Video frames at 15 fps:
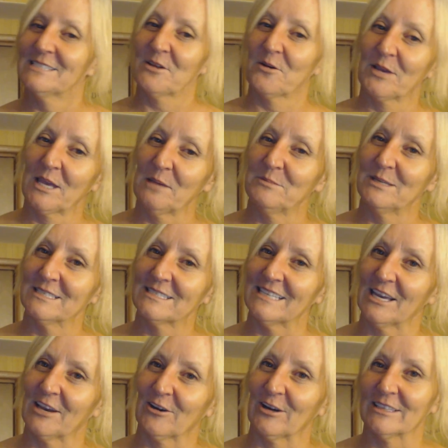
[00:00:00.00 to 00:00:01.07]
please don't keep me a
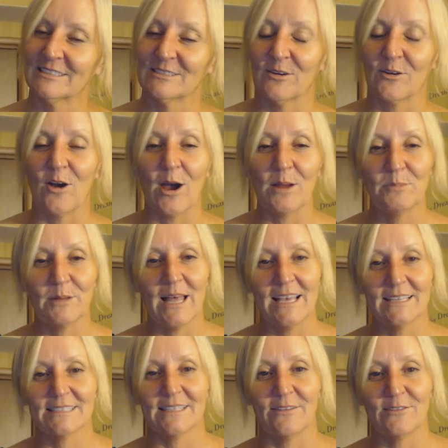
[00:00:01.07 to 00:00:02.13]
secret. So God
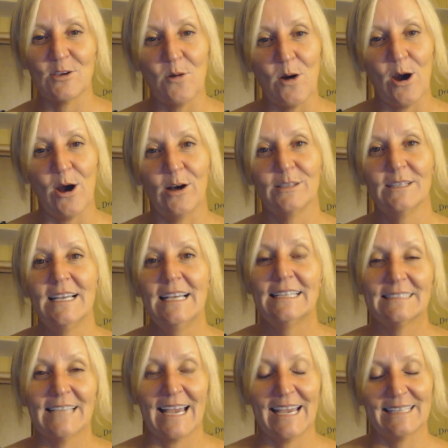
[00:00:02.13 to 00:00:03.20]
bless. Love you all.
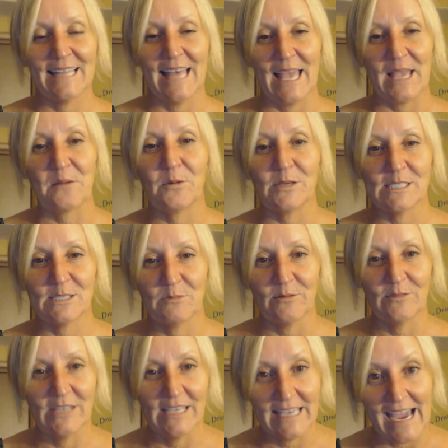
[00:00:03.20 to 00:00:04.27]
Diane Lang, Wisdom
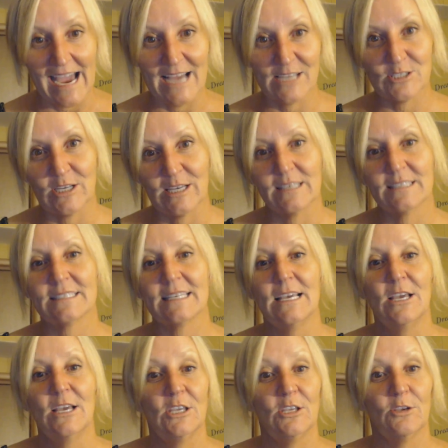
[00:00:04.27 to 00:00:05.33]
of the Akashics.
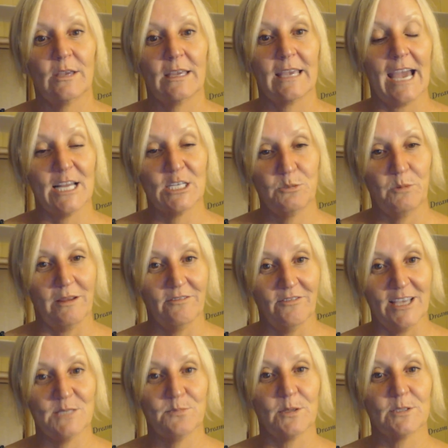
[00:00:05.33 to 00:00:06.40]
You can catch me at
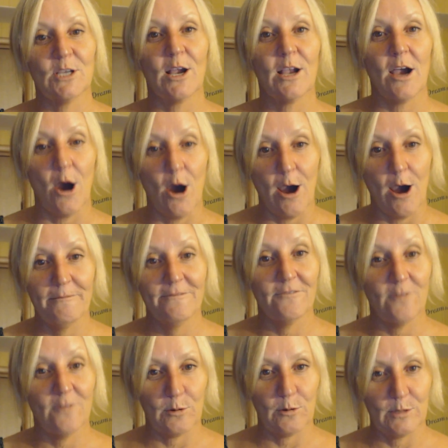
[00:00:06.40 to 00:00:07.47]

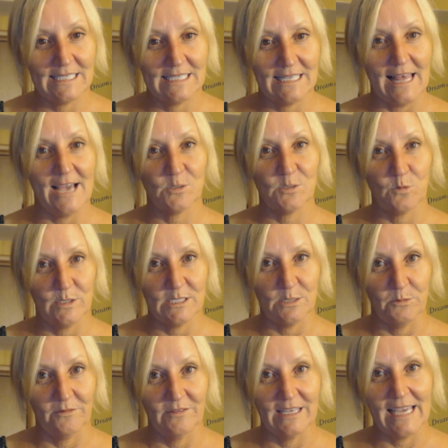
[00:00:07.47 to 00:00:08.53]

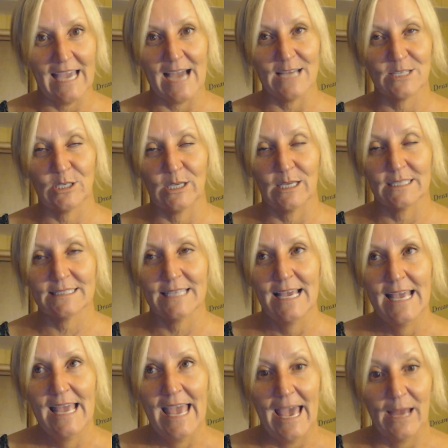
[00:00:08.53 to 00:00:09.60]
facebook.com/Wisdom of the Akashics